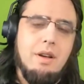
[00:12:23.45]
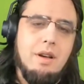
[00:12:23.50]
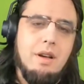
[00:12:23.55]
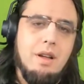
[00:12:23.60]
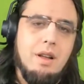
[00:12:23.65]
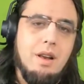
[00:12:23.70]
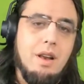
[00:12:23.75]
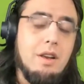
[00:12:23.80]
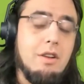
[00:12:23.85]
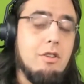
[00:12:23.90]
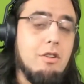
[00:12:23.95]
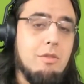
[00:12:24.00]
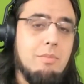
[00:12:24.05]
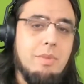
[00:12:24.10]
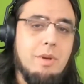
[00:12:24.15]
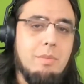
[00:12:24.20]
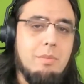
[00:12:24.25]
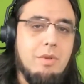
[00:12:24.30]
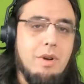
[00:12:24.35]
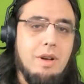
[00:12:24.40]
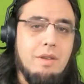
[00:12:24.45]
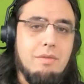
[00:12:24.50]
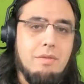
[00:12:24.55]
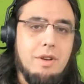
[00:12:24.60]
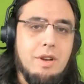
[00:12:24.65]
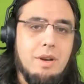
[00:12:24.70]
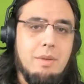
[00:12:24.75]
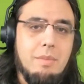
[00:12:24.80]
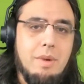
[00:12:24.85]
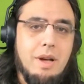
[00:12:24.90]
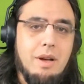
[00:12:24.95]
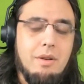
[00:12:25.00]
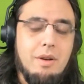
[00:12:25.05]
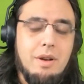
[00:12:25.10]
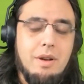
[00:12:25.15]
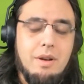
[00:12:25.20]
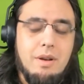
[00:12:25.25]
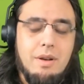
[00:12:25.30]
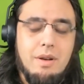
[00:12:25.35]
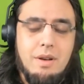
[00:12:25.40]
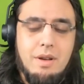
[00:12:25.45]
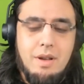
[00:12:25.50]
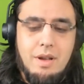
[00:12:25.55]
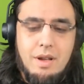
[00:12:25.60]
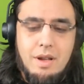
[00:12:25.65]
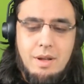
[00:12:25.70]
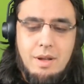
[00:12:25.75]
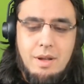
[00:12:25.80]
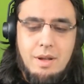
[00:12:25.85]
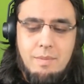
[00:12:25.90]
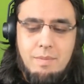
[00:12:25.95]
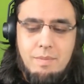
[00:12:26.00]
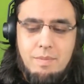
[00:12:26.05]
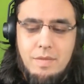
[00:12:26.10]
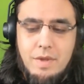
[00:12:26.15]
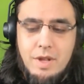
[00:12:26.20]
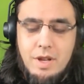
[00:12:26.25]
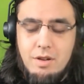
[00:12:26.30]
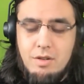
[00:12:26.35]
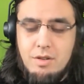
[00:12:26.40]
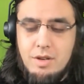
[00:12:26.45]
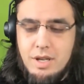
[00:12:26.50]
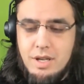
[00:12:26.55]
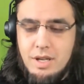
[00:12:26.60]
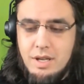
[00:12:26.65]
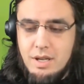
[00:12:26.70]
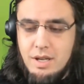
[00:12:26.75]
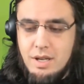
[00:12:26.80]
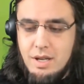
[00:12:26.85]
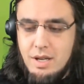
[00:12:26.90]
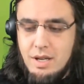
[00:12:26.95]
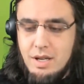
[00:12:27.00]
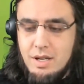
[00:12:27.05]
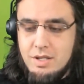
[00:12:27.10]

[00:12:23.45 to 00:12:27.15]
A lot of good people have written about it.